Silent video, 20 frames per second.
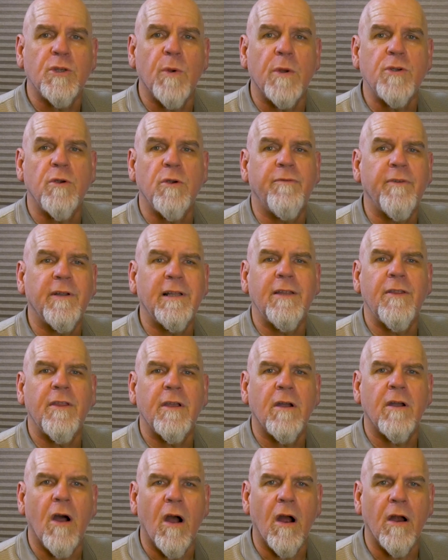So as you fill in
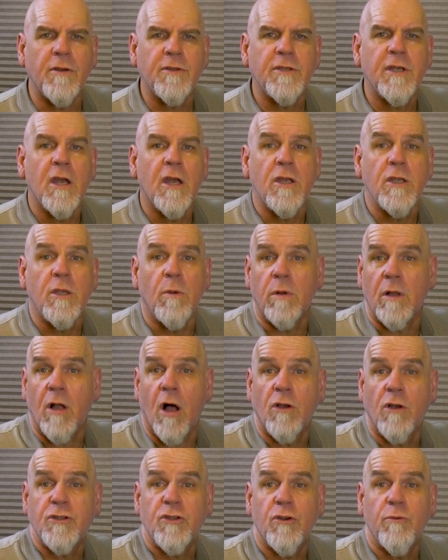the cards, you will
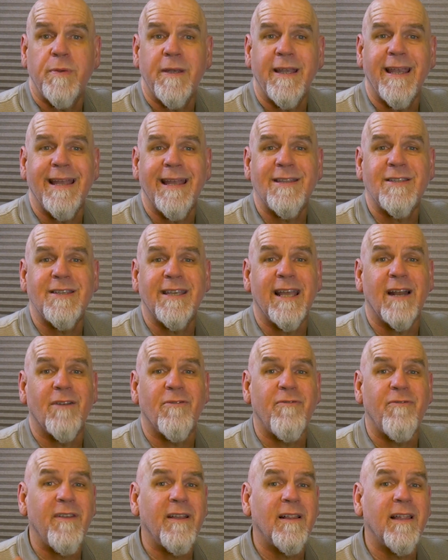also begin to get
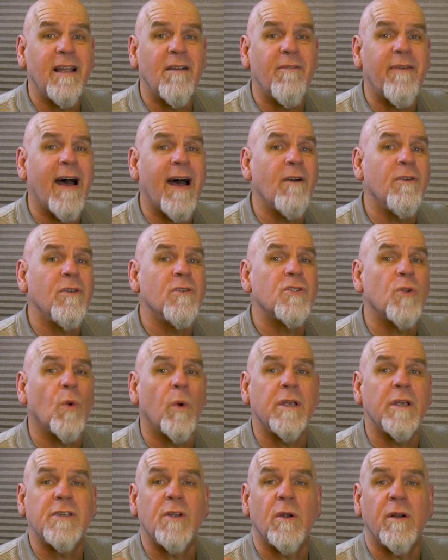a feeling of how your
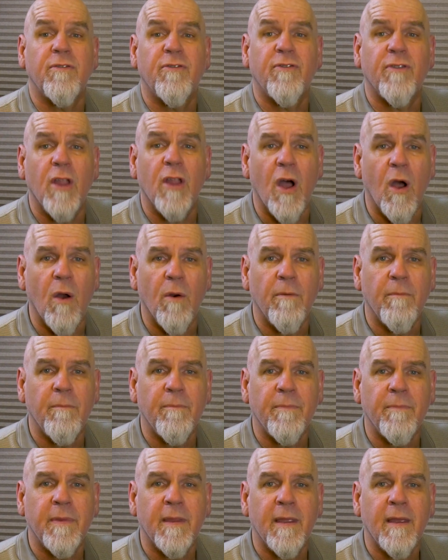story is going to flow.
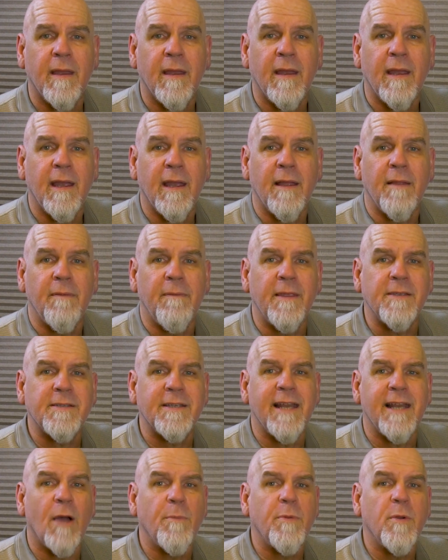This
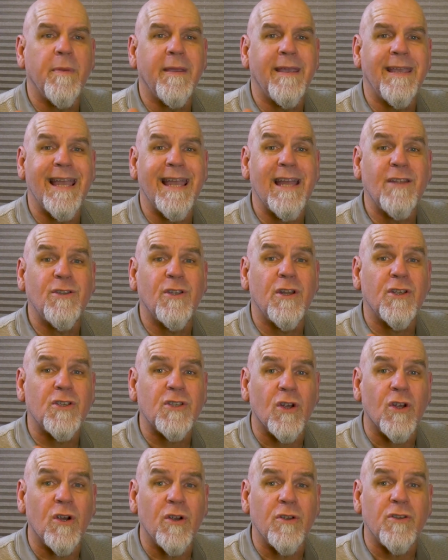can help you begin to
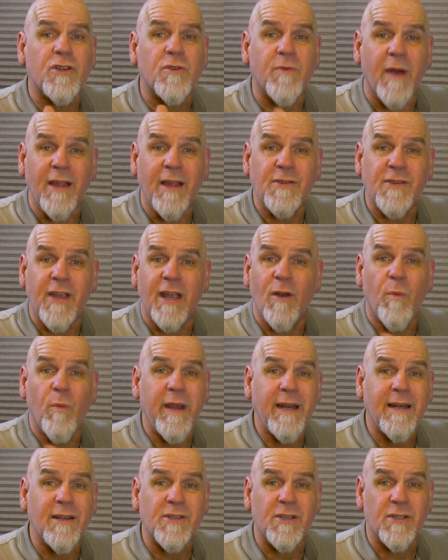discern strengths and
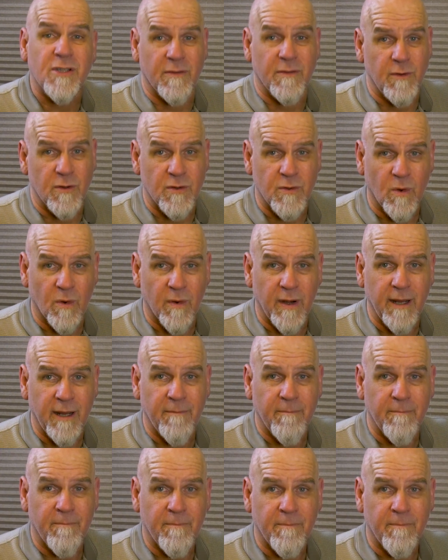weaknesses of your story.